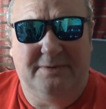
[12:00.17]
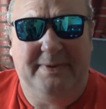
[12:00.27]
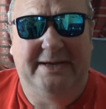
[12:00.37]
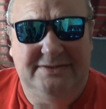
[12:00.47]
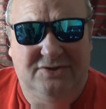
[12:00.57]

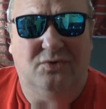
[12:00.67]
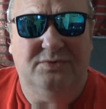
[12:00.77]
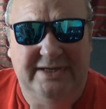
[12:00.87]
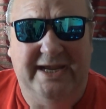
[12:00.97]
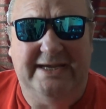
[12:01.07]
have been
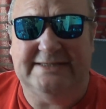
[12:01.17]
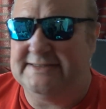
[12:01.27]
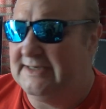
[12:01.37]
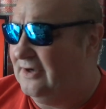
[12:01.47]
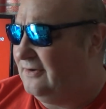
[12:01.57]
done
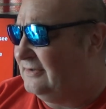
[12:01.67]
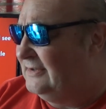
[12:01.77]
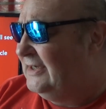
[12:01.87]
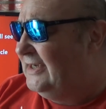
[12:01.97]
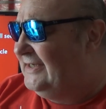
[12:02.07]
years ago.
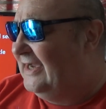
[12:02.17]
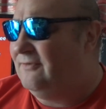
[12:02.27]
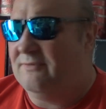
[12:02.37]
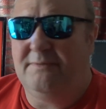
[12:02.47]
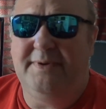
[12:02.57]

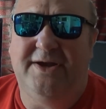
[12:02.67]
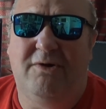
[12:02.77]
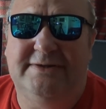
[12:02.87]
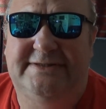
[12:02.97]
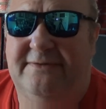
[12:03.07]
Now, when we
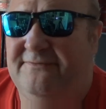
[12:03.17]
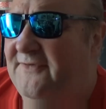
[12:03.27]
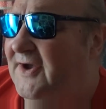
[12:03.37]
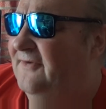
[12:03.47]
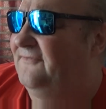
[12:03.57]
go into
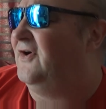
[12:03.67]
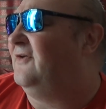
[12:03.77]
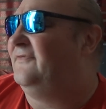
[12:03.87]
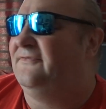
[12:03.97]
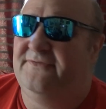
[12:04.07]
third,
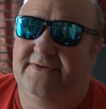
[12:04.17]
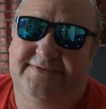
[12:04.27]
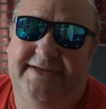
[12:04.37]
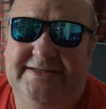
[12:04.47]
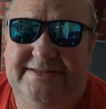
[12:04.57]
fourth,
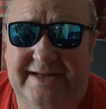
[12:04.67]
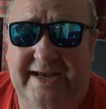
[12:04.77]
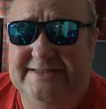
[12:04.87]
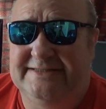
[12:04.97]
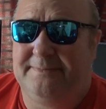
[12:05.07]
fifth season,
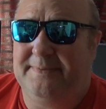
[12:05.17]
it is a